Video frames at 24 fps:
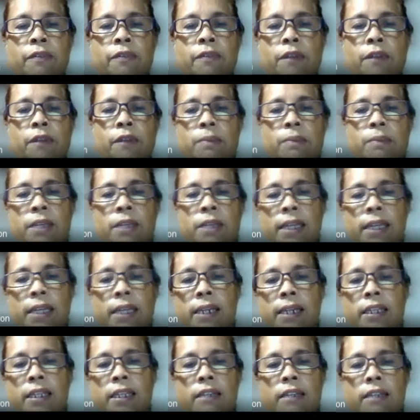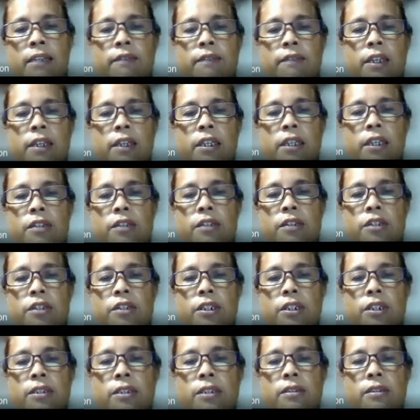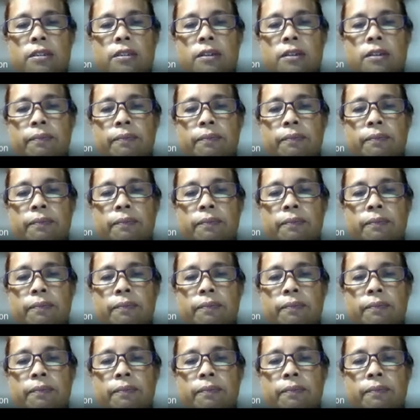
from the negative integers